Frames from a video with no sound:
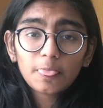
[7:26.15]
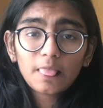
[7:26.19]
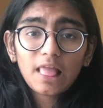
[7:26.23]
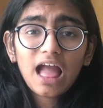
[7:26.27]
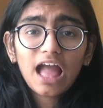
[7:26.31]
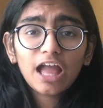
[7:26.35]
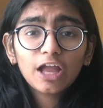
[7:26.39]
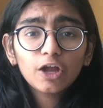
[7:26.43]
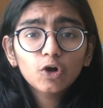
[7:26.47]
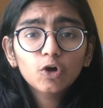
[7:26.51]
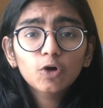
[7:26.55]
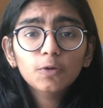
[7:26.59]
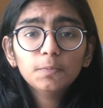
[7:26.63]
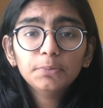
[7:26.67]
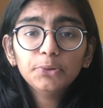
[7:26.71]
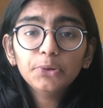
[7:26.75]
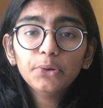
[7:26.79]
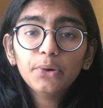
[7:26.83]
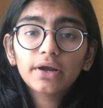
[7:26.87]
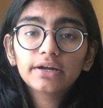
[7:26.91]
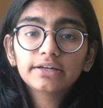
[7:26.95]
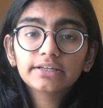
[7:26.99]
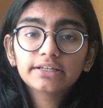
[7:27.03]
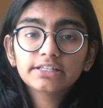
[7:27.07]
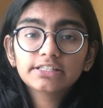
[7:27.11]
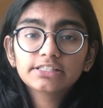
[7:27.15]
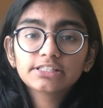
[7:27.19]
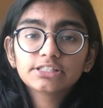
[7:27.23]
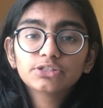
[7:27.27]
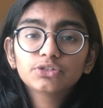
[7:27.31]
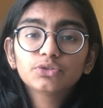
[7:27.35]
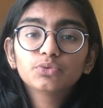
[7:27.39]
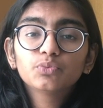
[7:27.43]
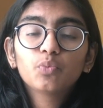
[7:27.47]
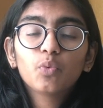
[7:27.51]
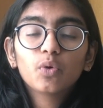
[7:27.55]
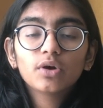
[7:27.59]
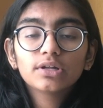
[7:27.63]
I hope you
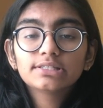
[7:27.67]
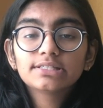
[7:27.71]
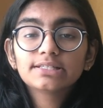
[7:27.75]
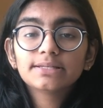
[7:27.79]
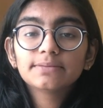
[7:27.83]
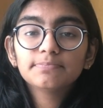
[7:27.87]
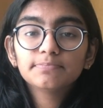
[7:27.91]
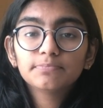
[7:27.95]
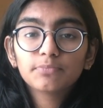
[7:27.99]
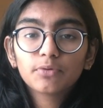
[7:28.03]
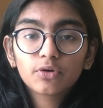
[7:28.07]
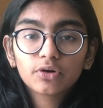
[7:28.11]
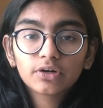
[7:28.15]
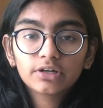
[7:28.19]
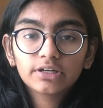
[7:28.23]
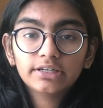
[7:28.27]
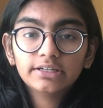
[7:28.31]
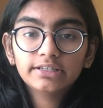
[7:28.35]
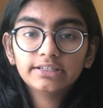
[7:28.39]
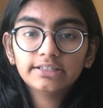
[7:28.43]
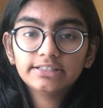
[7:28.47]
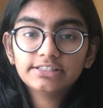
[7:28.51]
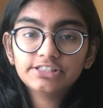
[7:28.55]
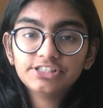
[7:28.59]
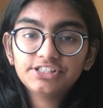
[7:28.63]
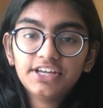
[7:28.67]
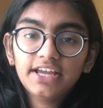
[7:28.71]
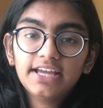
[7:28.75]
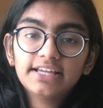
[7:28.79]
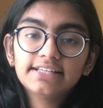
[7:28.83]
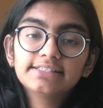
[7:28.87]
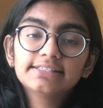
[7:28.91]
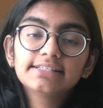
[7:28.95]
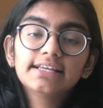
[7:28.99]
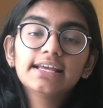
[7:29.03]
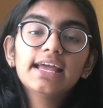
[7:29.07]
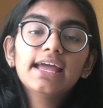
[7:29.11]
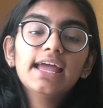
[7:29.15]
understood what's important in
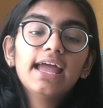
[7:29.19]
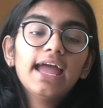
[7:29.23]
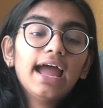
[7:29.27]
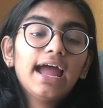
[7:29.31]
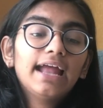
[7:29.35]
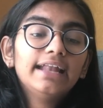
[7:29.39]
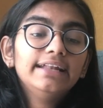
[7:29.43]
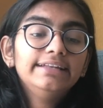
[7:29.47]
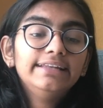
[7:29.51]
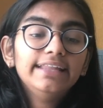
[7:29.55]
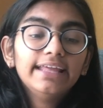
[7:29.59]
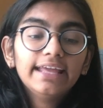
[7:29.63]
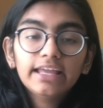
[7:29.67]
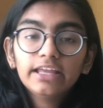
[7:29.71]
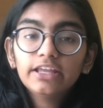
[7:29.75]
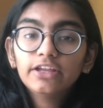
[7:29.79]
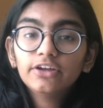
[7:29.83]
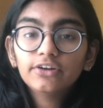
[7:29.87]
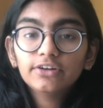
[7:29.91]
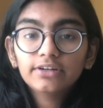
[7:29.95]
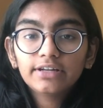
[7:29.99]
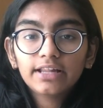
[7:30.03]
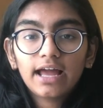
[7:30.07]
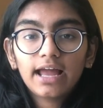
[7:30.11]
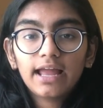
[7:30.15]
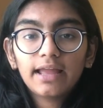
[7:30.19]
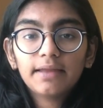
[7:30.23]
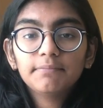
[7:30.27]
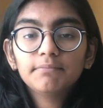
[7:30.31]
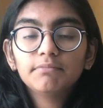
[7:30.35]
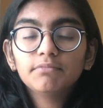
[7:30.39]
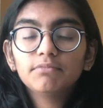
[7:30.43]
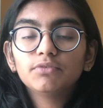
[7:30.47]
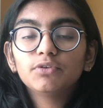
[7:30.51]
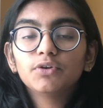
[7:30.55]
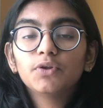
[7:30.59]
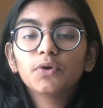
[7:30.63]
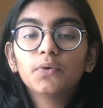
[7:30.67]
chess, and take your time.
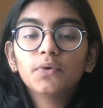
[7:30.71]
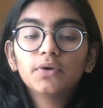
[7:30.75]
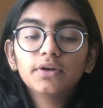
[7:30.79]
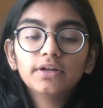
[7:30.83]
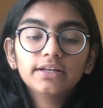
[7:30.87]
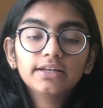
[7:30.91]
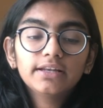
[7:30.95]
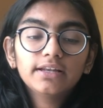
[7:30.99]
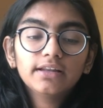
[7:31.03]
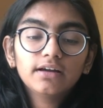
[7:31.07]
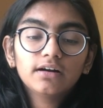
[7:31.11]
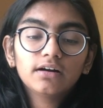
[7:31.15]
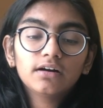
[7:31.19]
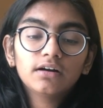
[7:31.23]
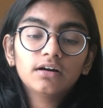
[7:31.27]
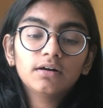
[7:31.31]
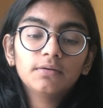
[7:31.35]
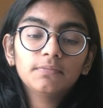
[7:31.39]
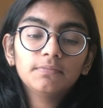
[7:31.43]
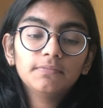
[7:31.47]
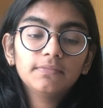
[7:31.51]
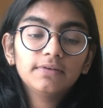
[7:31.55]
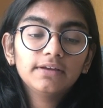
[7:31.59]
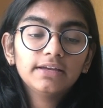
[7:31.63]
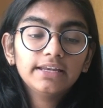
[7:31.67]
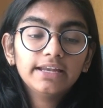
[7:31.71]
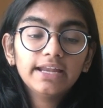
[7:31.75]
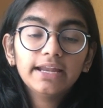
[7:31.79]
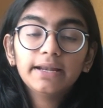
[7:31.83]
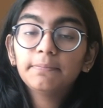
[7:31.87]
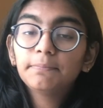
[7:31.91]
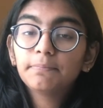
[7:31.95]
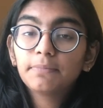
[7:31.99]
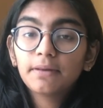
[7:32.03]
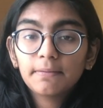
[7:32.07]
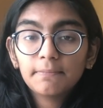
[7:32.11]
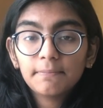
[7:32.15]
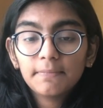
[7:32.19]
Don't
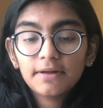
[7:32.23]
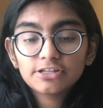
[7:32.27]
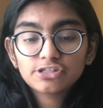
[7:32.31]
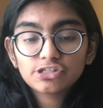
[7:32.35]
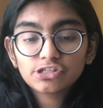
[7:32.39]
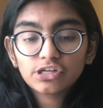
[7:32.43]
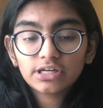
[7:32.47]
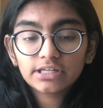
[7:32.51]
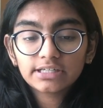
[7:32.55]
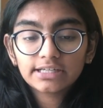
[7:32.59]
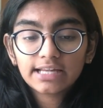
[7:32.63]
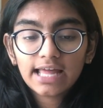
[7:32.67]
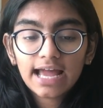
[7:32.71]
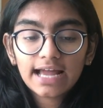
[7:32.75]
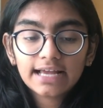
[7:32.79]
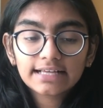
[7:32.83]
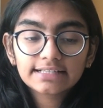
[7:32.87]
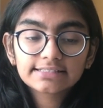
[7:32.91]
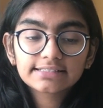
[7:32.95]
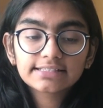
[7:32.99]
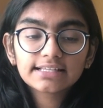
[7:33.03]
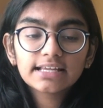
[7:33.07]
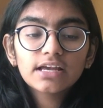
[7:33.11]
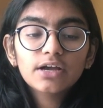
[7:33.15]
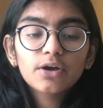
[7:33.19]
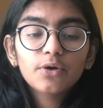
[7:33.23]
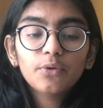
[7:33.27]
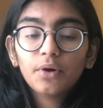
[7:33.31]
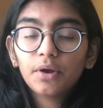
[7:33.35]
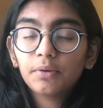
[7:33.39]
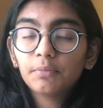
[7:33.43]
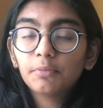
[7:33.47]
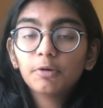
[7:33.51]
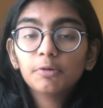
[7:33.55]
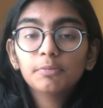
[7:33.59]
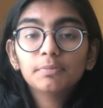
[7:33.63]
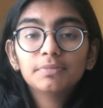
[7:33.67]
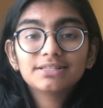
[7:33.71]
create premature attacks. One
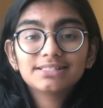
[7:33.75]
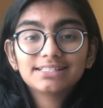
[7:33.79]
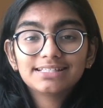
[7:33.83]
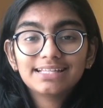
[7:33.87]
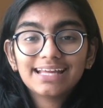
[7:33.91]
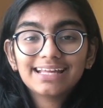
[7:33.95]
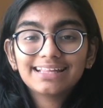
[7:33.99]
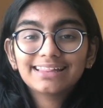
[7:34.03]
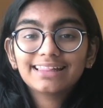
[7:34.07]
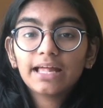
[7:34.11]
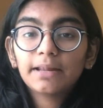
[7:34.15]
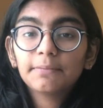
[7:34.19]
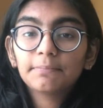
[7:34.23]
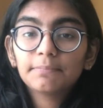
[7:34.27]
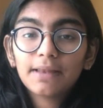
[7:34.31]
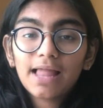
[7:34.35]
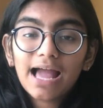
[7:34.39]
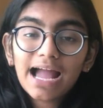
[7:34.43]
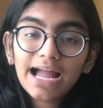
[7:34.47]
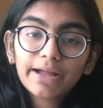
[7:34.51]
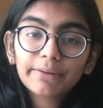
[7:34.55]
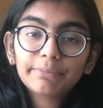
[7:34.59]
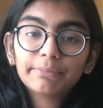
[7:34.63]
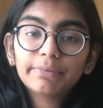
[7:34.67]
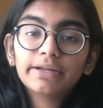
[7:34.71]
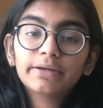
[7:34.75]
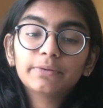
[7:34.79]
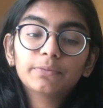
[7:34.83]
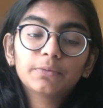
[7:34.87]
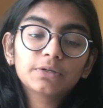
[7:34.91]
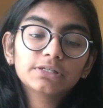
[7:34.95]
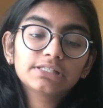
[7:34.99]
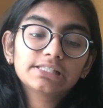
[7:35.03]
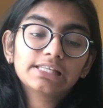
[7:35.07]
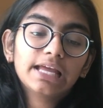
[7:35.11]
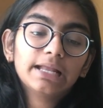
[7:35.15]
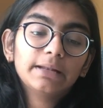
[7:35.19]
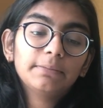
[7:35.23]
more mistake that Black made
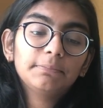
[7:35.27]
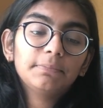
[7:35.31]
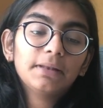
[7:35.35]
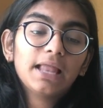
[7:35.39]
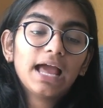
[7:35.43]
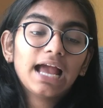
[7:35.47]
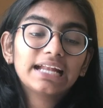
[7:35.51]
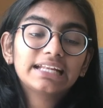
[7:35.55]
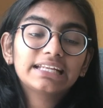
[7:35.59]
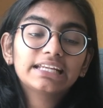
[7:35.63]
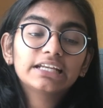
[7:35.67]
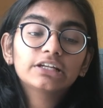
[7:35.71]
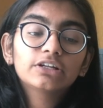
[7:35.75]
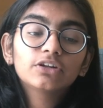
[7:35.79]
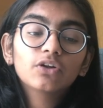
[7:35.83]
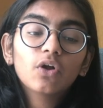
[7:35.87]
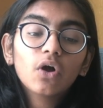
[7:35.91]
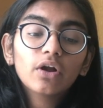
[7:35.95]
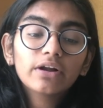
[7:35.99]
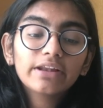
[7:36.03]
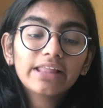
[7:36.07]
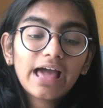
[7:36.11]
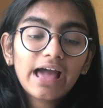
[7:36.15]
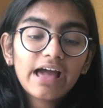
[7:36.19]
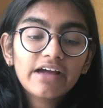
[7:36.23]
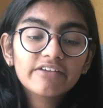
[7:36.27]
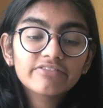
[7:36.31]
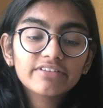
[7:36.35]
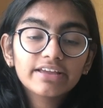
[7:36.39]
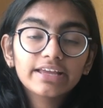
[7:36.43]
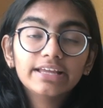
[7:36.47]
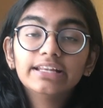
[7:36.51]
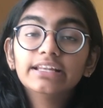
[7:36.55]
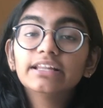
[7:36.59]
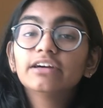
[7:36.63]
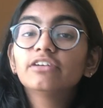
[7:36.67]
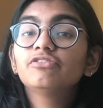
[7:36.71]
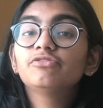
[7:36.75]
was that Black did not have
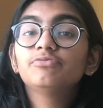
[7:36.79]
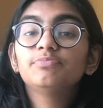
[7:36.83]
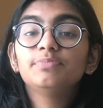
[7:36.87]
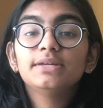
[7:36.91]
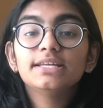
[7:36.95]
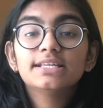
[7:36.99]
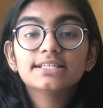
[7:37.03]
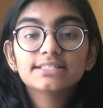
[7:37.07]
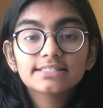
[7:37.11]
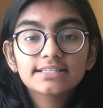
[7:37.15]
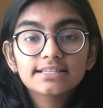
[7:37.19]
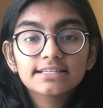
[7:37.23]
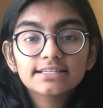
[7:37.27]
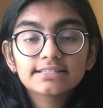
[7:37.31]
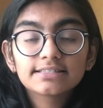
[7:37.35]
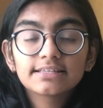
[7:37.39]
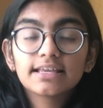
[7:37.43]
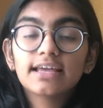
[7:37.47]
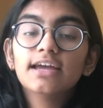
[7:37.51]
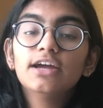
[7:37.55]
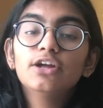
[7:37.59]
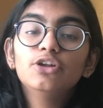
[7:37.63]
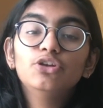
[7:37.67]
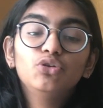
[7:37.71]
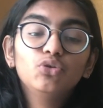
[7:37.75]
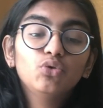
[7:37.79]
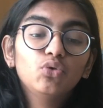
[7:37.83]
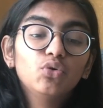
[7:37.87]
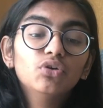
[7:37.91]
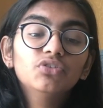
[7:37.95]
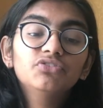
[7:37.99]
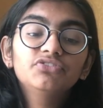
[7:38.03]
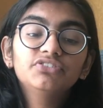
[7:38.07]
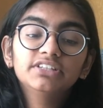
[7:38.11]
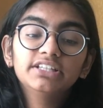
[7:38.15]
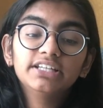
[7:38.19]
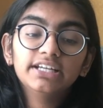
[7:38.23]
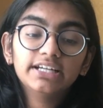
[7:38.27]
enough pieces to go
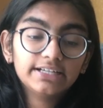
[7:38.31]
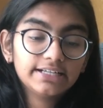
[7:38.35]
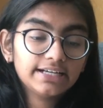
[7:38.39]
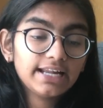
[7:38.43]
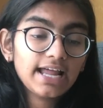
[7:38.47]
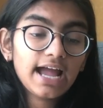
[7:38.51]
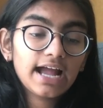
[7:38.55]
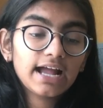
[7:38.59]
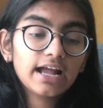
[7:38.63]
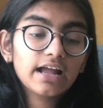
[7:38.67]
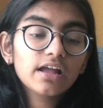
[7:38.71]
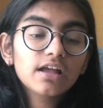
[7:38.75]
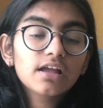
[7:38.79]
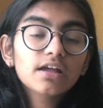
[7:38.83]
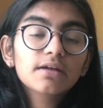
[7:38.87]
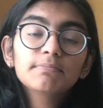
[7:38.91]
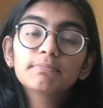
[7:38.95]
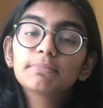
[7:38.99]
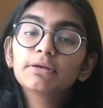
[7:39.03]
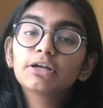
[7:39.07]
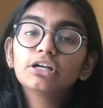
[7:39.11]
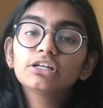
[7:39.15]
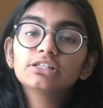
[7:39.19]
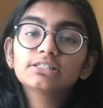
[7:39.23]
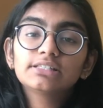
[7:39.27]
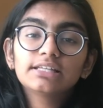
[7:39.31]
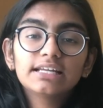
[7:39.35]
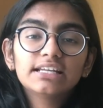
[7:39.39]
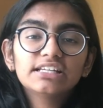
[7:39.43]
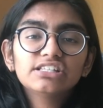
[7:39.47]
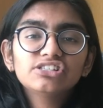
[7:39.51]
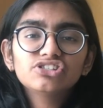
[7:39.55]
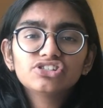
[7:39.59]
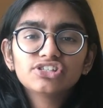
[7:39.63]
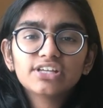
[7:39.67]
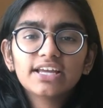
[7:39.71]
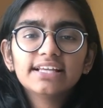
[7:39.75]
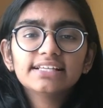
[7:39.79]
for the attack, because
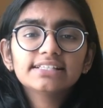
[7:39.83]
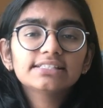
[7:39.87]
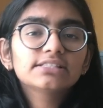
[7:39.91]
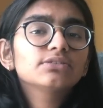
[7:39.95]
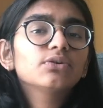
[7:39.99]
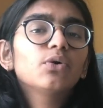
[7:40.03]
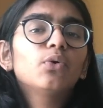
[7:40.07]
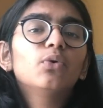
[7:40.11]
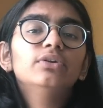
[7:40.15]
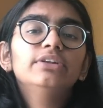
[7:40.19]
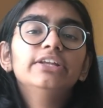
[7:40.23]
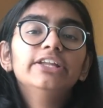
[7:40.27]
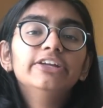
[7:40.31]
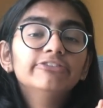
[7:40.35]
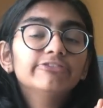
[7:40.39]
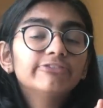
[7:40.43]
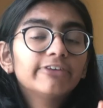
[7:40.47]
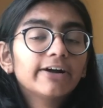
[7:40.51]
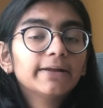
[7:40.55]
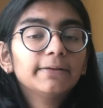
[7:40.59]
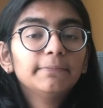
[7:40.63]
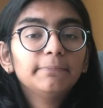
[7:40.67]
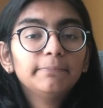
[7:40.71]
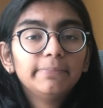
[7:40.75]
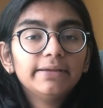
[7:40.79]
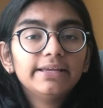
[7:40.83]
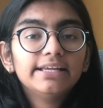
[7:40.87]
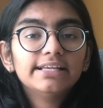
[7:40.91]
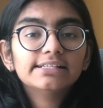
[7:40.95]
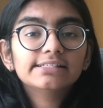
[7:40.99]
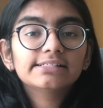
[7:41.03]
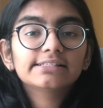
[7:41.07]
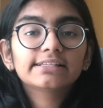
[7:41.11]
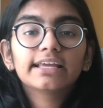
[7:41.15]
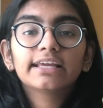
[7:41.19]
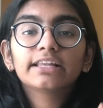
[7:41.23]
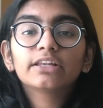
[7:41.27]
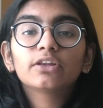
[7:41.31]
in chess, only one
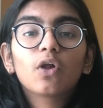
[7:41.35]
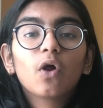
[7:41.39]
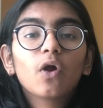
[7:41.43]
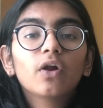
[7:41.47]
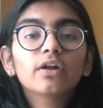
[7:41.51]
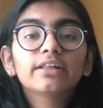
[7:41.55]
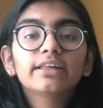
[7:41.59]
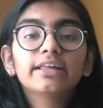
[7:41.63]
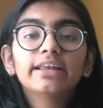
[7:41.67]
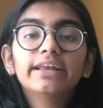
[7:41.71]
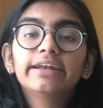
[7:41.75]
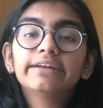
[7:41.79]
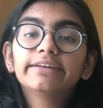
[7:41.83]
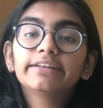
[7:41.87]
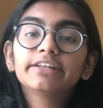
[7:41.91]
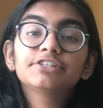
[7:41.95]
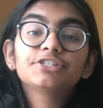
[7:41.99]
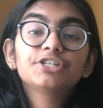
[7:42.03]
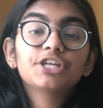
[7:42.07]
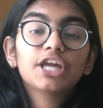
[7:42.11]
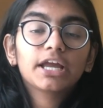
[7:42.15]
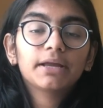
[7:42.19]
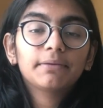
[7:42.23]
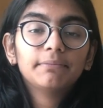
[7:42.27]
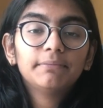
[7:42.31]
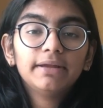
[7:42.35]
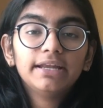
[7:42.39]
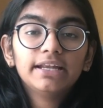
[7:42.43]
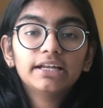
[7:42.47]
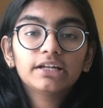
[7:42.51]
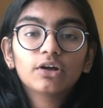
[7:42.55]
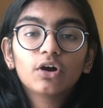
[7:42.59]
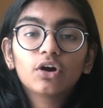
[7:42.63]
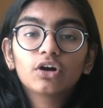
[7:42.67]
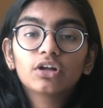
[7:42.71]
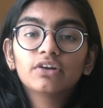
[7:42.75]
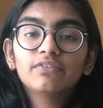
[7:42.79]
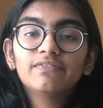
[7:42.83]
piece cannot create a checkmate
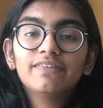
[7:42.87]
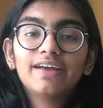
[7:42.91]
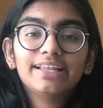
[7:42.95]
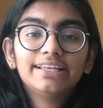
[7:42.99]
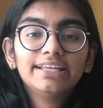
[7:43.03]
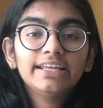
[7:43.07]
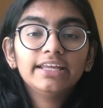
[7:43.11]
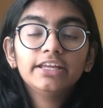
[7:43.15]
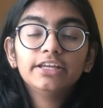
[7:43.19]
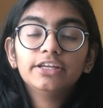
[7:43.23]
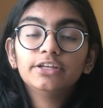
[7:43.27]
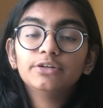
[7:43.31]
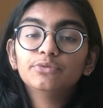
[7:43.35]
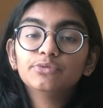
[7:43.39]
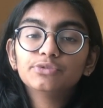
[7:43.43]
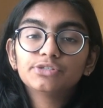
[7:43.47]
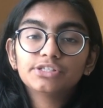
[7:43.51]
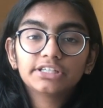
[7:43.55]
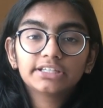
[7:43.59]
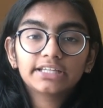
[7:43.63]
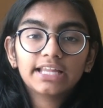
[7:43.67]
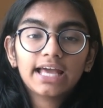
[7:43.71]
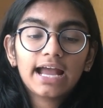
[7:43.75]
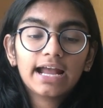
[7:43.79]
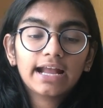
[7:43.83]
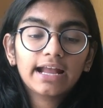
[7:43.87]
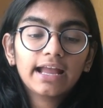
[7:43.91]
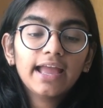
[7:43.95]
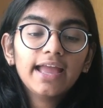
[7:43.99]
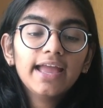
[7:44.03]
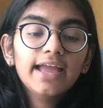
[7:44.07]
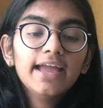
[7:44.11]
or a very huge attack.